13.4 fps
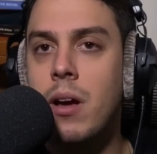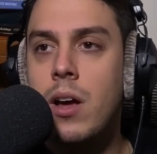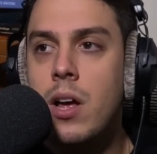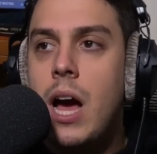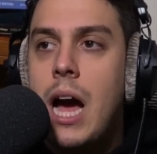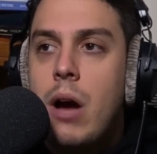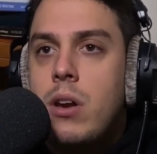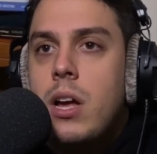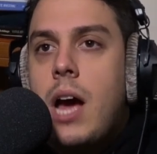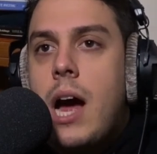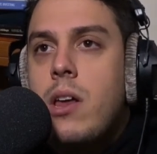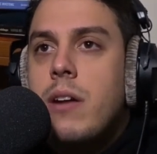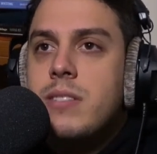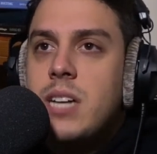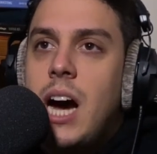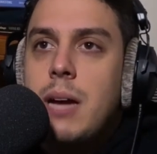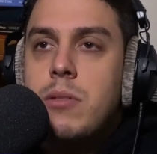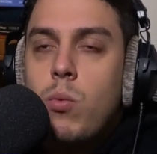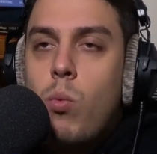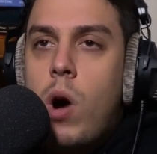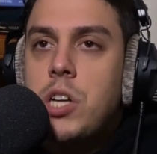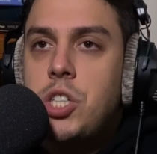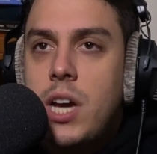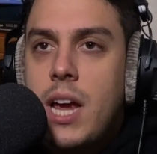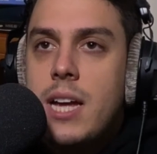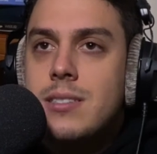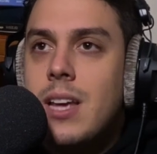How do, how do you have time to wash your
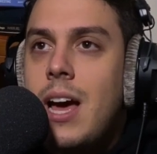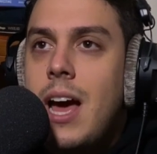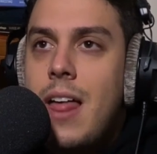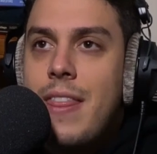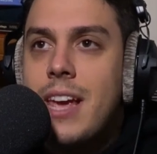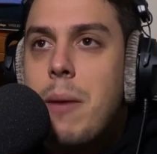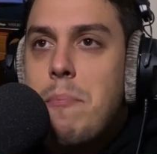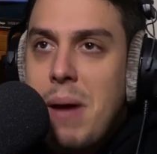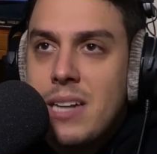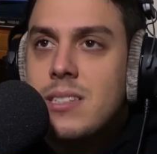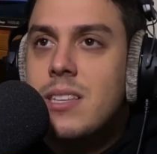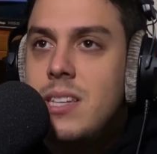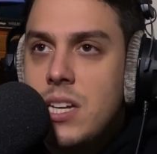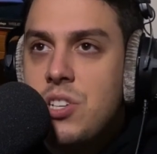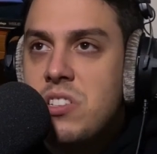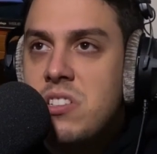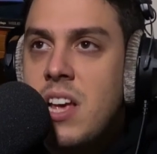hands and then get back to the dishes?